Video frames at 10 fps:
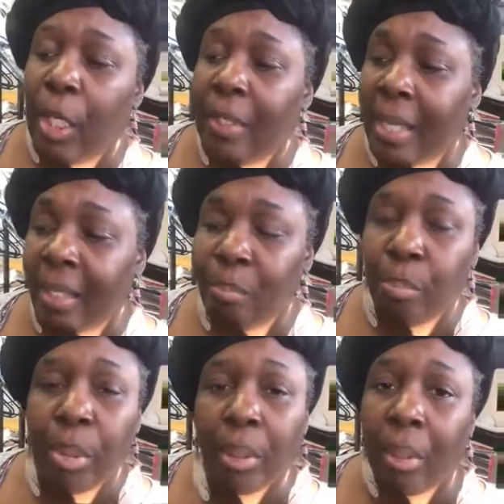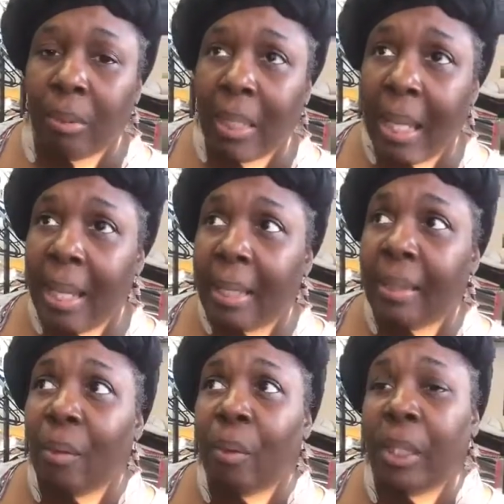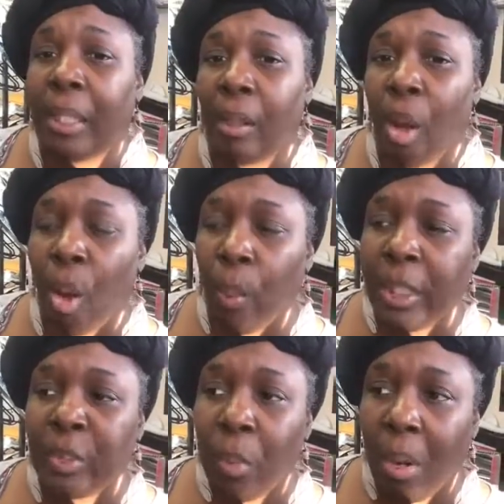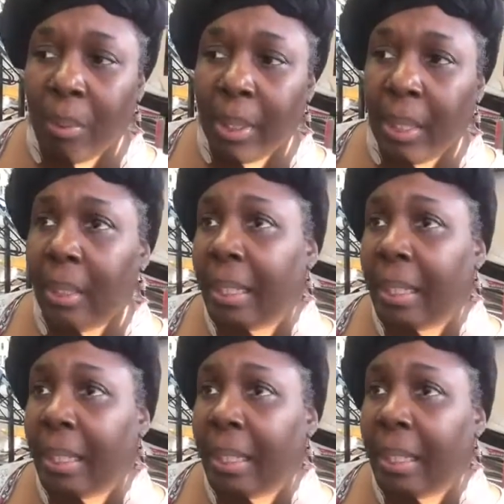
They can book online, or they can always walk in.